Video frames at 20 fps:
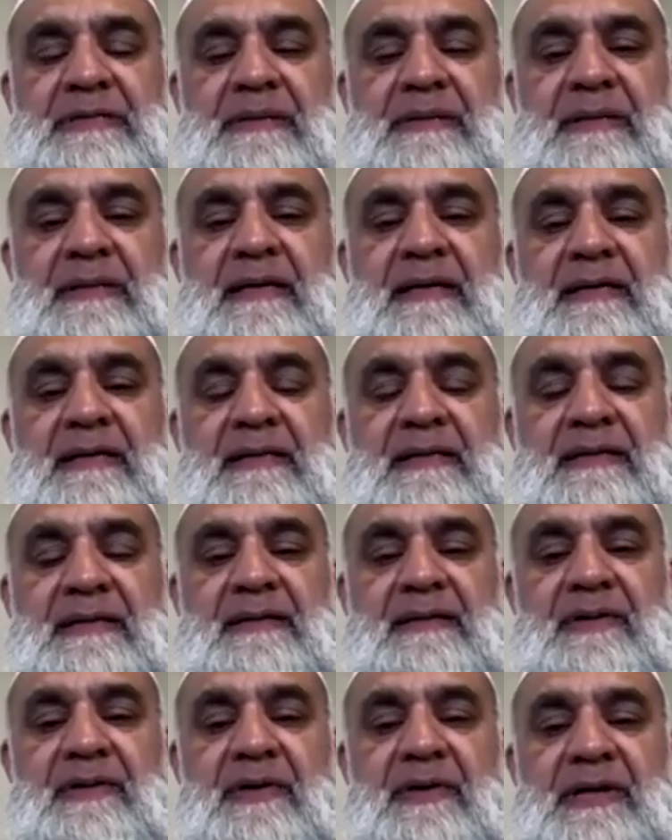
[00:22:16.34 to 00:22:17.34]
in the
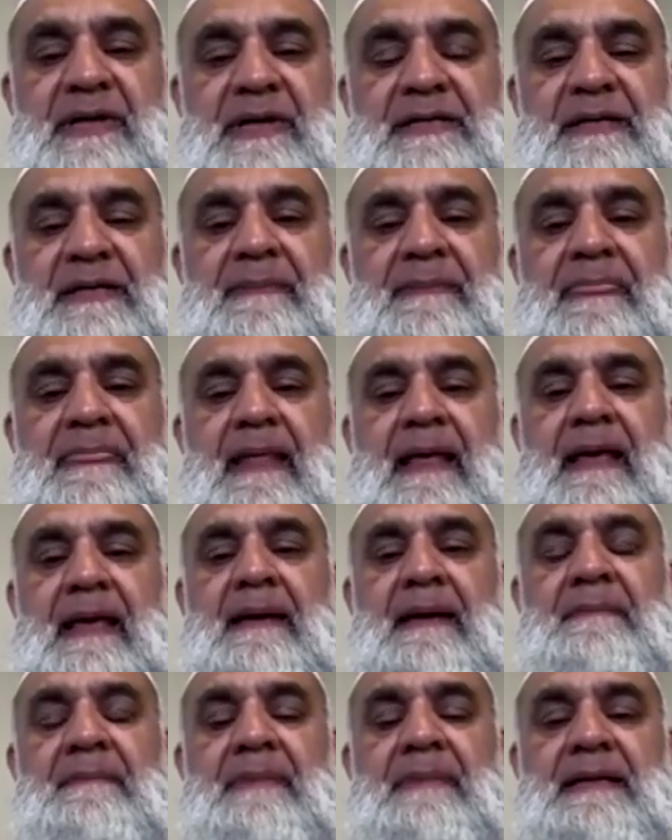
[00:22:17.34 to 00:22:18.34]
Kathrada Foundation.
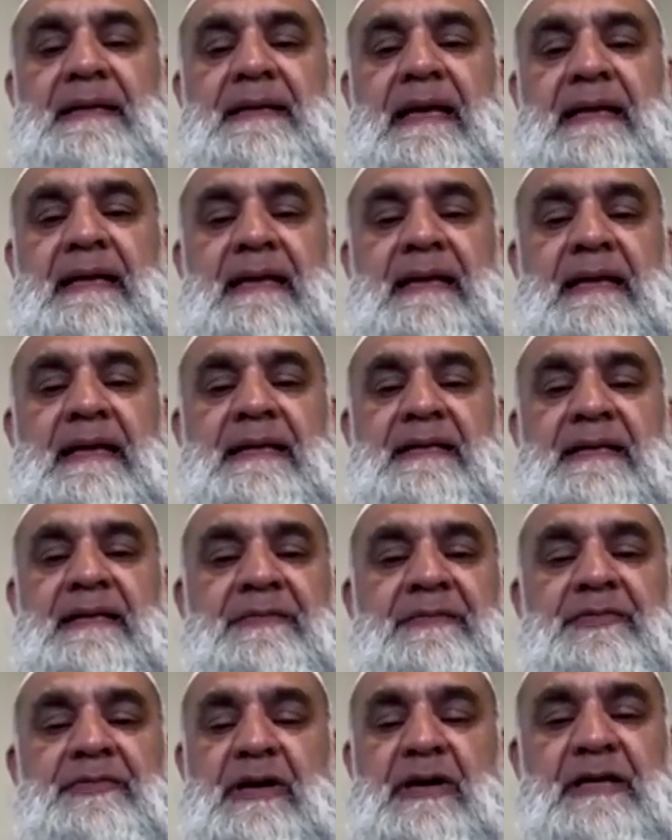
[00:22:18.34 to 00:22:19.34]
But and, and
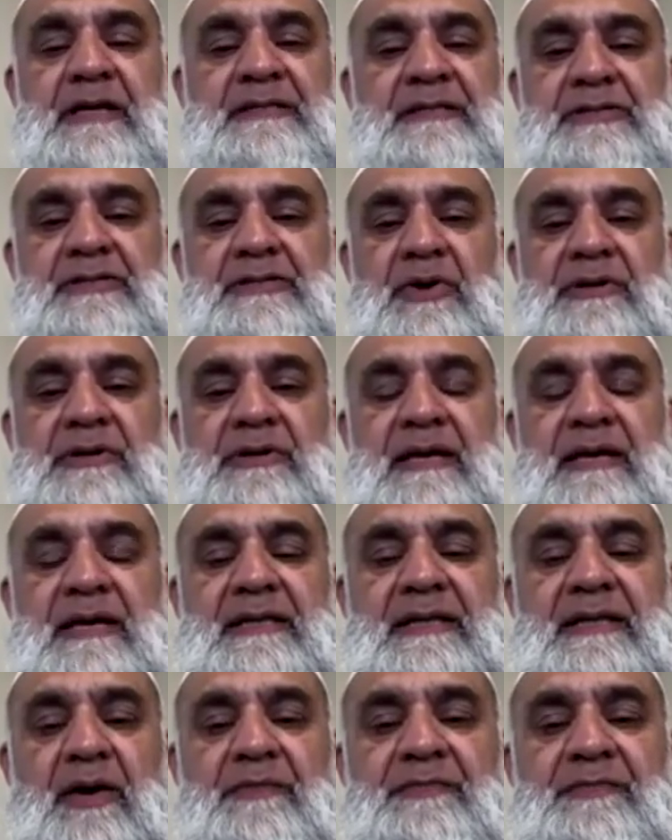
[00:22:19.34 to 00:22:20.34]
if you can just contact
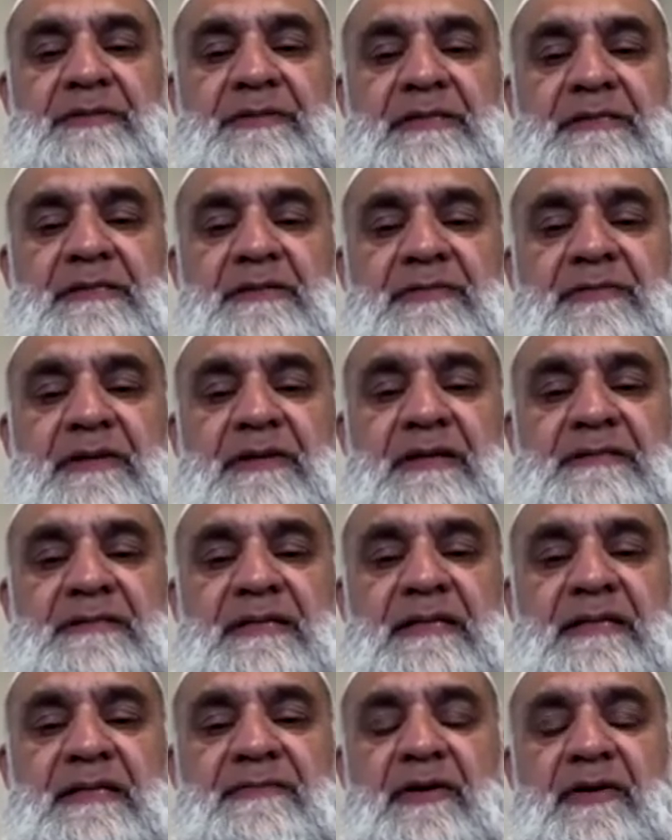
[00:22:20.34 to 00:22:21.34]
the offices of the
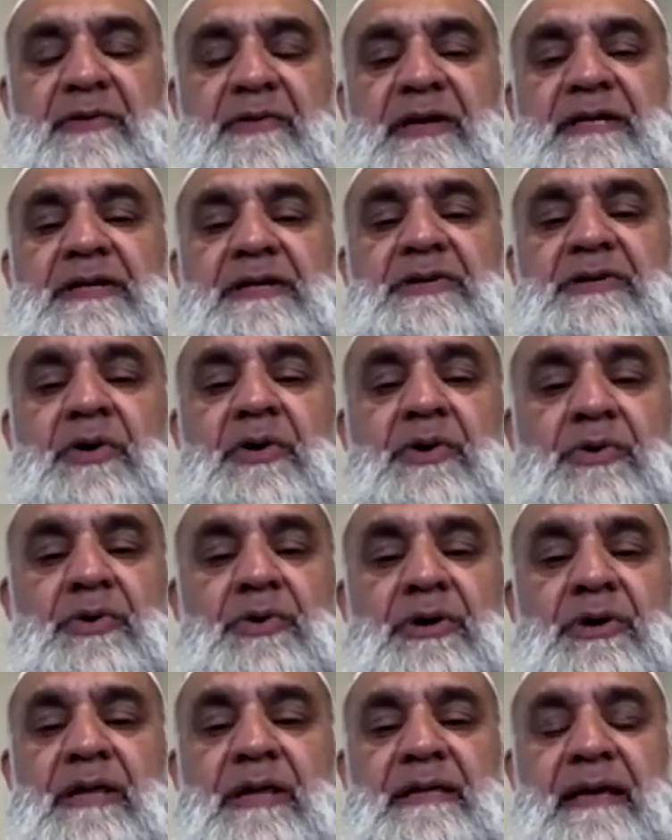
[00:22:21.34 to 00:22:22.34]
Kathrada Foundation or
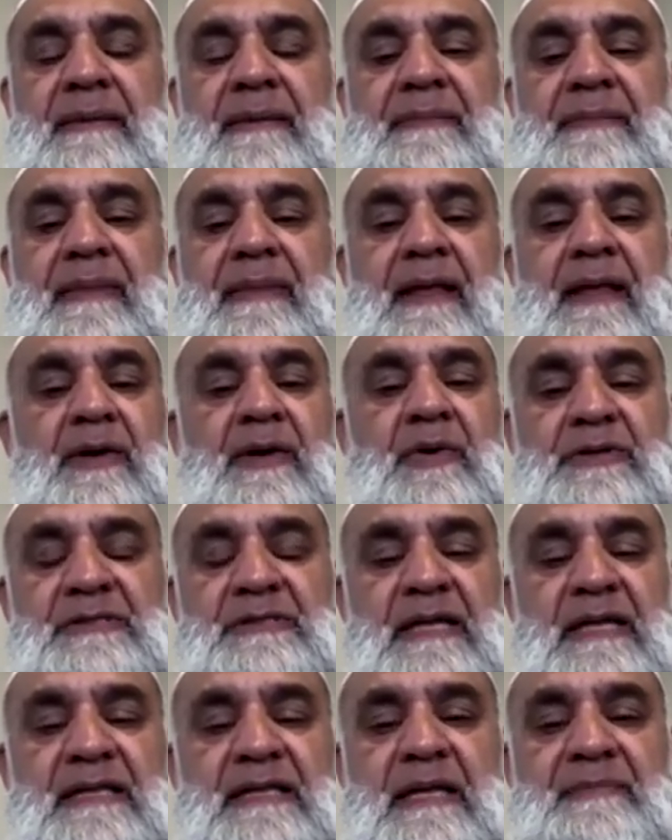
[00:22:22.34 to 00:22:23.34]
Google them,
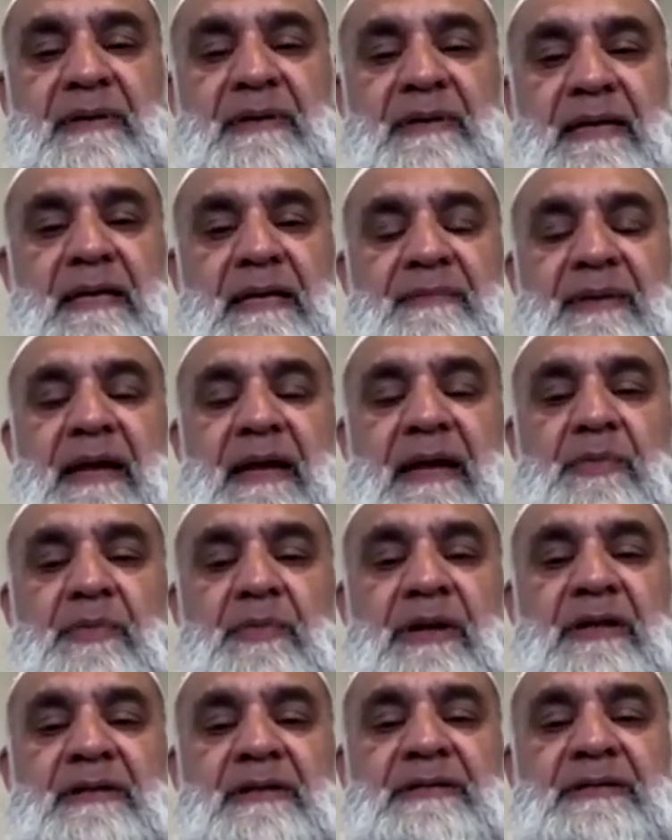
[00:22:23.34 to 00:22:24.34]
send them an email.
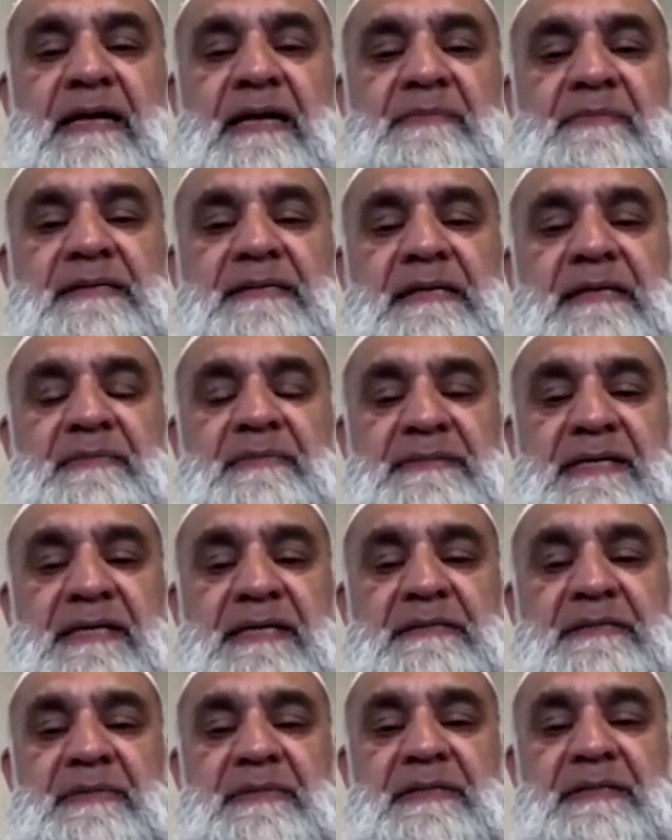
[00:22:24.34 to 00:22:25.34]
We'll try and make some
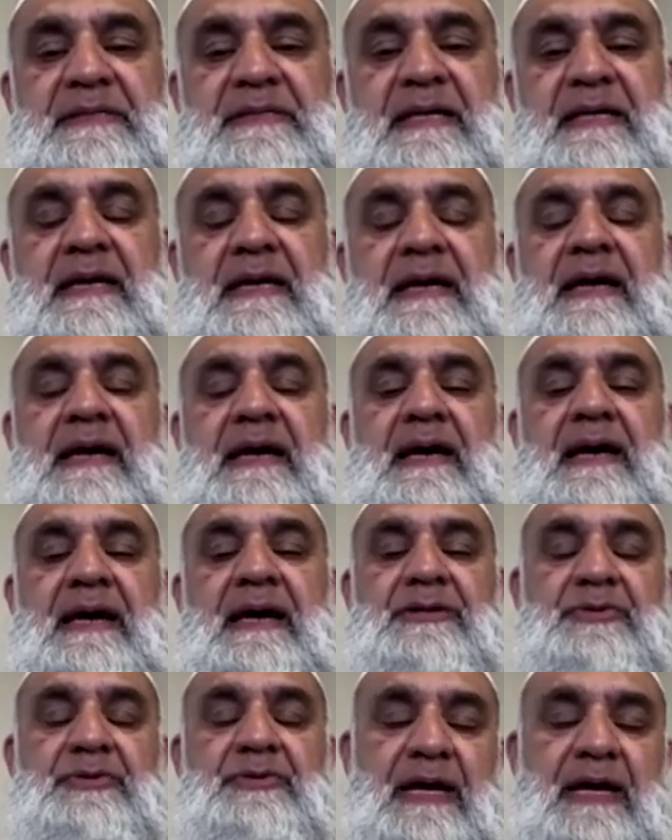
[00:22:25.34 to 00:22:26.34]
arrangements uh,
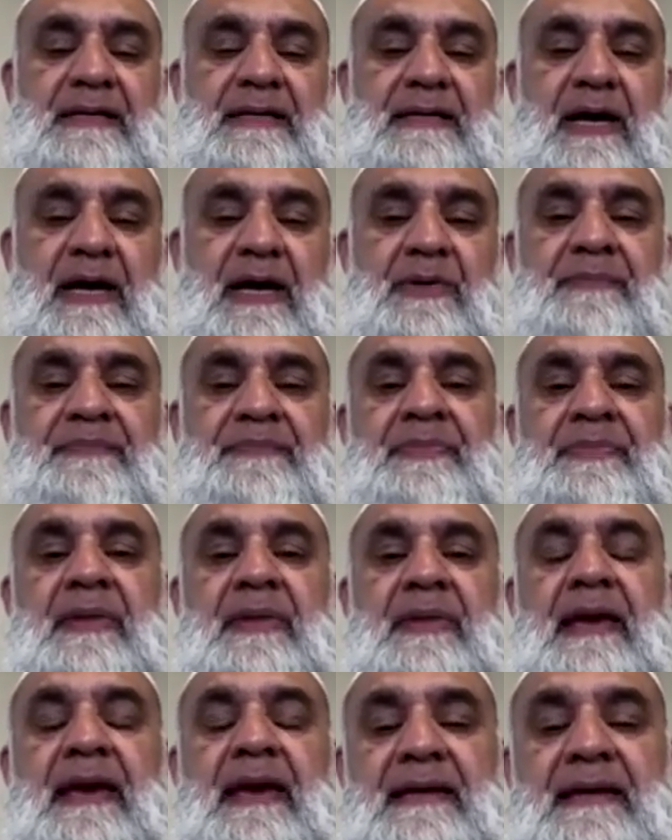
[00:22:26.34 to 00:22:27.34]
to get it out.
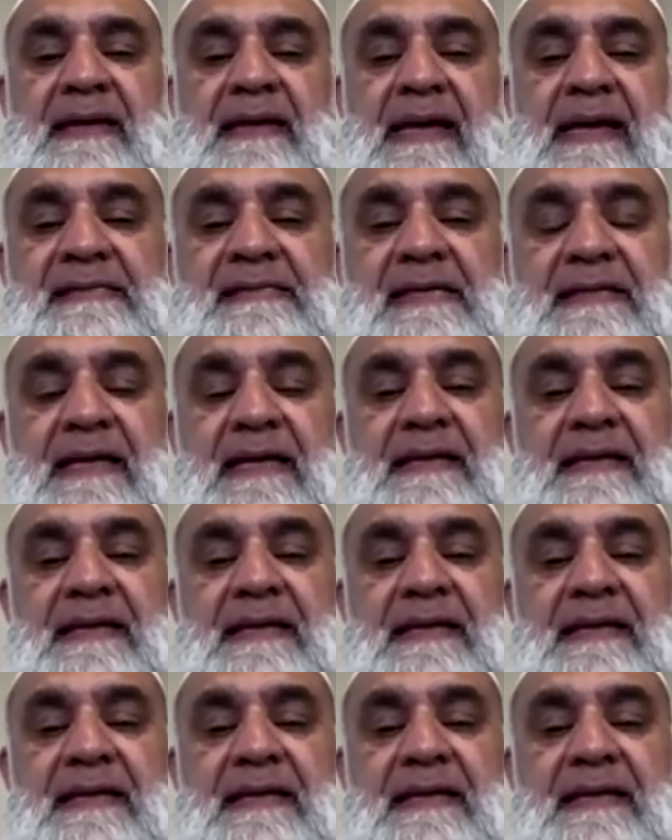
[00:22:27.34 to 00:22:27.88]
In the case that an